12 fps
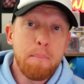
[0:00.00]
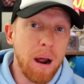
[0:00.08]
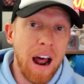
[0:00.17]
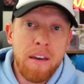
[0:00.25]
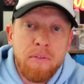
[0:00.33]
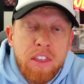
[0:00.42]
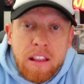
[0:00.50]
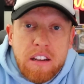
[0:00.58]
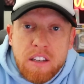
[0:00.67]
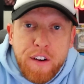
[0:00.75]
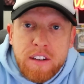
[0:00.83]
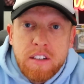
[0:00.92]
But I think
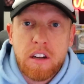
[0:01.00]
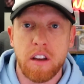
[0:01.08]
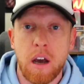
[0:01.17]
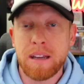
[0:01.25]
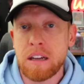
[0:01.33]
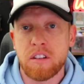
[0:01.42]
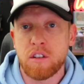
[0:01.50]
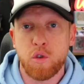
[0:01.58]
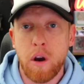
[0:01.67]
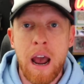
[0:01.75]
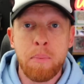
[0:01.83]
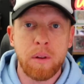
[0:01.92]
this fight's going to come down to the
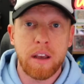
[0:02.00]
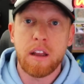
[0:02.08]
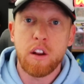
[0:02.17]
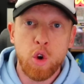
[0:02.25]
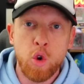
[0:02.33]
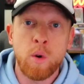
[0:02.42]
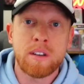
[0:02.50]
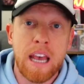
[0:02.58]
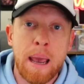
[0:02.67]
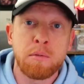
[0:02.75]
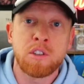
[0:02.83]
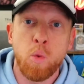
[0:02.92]
grappling and who is
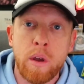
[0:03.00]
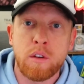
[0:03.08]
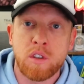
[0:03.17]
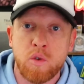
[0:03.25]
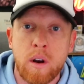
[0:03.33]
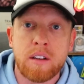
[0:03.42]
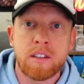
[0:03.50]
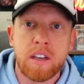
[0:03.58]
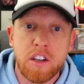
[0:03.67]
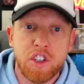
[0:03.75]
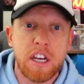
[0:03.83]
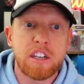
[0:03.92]
able to win those wrestling
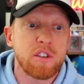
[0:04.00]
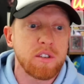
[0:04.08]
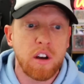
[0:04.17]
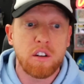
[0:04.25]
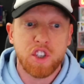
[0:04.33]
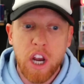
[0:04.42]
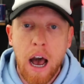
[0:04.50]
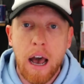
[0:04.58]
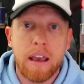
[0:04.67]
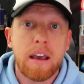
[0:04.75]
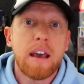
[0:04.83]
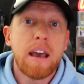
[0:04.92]
exchanges. You saw
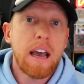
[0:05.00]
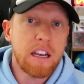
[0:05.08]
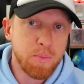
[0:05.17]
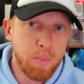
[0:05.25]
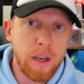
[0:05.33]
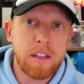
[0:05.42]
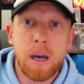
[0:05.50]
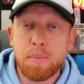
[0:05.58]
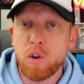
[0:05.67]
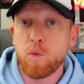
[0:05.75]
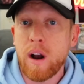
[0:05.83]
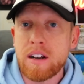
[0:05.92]
Jai has picked up
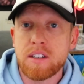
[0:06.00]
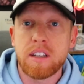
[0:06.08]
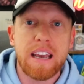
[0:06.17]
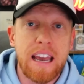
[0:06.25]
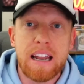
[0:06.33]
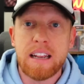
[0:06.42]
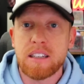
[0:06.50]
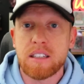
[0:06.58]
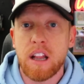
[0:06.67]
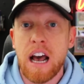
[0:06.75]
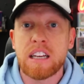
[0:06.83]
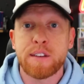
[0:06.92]
the wrestling in his
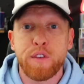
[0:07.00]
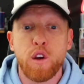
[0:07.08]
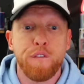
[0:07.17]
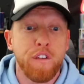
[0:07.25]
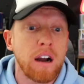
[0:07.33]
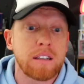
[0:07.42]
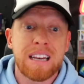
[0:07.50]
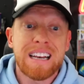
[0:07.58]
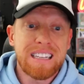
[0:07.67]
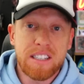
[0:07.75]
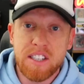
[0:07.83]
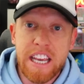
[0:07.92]
last few fights.
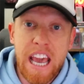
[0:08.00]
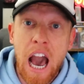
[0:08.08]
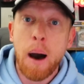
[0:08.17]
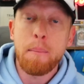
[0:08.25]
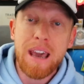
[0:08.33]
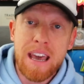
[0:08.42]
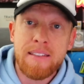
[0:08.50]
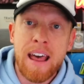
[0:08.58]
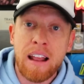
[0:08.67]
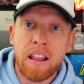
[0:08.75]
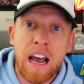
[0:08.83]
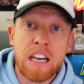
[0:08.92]
Ziam in
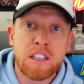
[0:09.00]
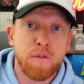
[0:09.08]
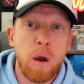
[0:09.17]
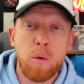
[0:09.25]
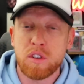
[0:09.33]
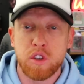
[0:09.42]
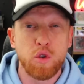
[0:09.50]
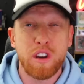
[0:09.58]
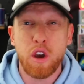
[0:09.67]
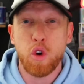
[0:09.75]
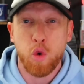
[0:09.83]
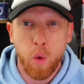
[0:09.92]
that last fight was
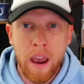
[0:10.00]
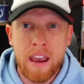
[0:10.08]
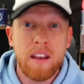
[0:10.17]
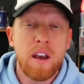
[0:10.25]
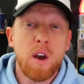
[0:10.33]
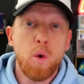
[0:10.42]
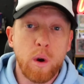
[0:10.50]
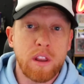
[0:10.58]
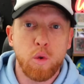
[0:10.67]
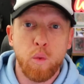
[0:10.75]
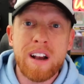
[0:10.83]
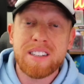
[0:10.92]
looking great with
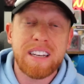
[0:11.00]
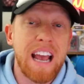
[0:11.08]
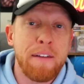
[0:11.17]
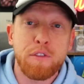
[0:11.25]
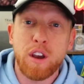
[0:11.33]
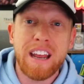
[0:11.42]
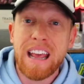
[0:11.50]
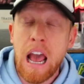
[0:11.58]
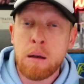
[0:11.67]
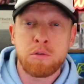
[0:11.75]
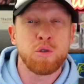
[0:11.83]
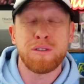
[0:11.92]
the wrestling after getting
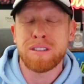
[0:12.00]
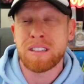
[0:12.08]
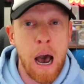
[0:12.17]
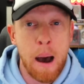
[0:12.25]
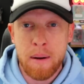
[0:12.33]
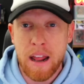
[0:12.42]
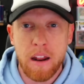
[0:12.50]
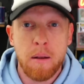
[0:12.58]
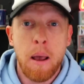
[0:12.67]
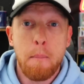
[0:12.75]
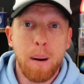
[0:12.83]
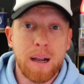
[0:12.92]
absolutely dominated
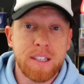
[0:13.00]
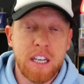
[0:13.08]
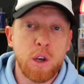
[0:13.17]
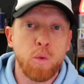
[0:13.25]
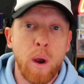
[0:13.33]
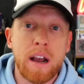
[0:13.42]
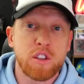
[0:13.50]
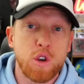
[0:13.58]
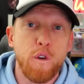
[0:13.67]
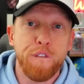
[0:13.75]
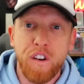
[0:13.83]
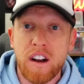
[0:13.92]
by T-Rex
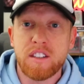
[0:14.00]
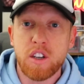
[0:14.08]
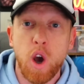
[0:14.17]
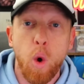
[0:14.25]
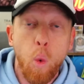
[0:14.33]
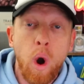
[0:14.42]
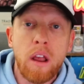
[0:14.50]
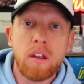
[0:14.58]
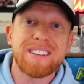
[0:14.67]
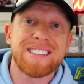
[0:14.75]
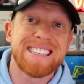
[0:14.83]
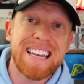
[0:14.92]
2 fights ago.
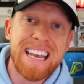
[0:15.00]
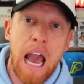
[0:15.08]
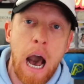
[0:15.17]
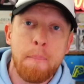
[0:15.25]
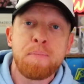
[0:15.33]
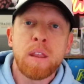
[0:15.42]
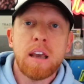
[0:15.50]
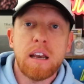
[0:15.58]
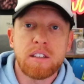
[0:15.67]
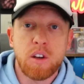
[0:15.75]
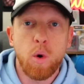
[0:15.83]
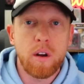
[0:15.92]
What Ziam
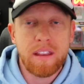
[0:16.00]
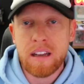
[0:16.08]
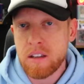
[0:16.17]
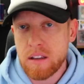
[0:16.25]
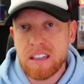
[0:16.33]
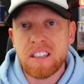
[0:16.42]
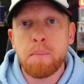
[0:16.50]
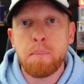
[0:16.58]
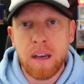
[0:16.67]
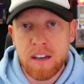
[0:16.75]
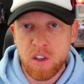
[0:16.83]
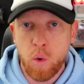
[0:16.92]
is going... That's the
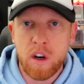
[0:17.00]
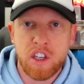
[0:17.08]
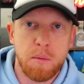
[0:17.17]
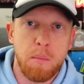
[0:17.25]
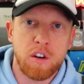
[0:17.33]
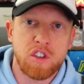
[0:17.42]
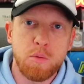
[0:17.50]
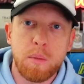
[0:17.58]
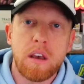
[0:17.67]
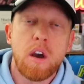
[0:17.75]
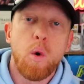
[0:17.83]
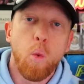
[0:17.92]
biggest question mark to
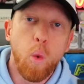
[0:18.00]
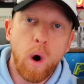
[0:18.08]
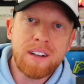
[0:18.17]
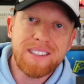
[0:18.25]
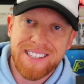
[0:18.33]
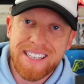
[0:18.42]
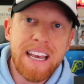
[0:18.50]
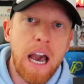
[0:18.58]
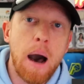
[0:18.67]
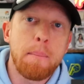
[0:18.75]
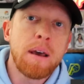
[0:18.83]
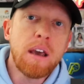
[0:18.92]
me. What
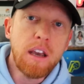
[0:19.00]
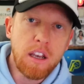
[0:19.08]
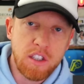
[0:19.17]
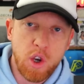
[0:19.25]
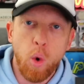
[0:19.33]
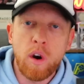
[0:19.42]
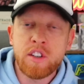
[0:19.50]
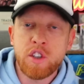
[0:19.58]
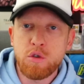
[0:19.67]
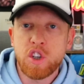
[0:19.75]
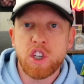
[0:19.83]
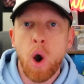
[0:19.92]
Ziam is going
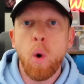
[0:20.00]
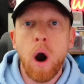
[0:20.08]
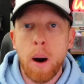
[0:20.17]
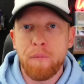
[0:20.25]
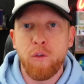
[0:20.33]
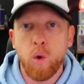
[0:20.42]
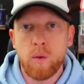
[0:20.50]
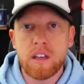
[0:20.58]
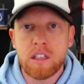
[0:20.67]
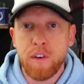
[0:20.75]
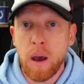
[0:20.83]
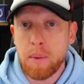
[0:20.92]
to show up for
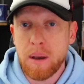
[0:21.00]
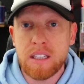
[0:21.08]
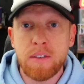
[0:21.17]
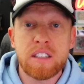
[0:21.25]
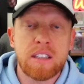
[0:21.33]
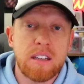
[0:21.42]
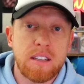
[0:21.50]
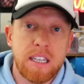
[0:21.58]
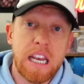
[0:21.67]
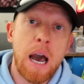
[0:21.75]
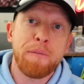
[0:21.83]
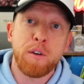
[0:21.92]
this fight? Because if it's the
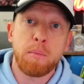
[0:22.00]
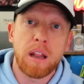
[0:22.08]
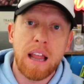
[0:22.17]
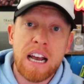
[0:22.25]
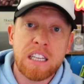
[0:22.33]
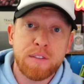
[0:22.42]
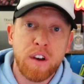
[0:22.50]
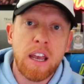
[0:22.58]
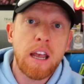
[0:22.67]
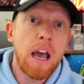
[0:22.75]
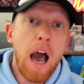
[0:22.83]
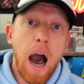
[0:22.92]
Ziam from the last
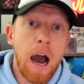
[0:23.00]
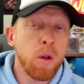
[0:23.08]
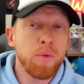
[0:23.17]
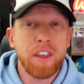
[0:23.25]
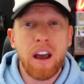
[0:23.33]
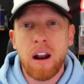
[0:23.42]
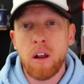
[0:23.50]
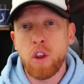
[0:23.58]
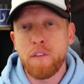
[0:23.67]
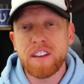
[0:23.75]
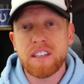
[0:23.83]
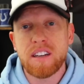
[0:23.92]
fight... I don't
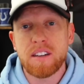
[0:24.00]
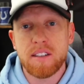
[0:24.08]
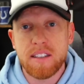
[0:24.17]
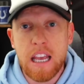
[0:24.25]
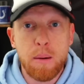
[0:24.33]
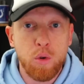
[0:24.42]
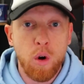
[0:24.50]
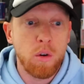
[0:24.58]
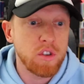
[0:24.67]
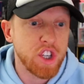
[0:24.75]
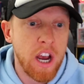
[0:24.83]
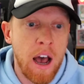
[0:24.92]
know if he's going to
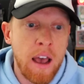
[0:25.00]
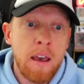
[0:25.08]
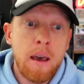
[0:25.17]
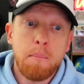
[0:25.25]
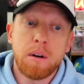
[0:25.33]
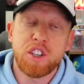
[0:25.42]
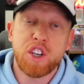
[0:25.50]
steamroll Jai, but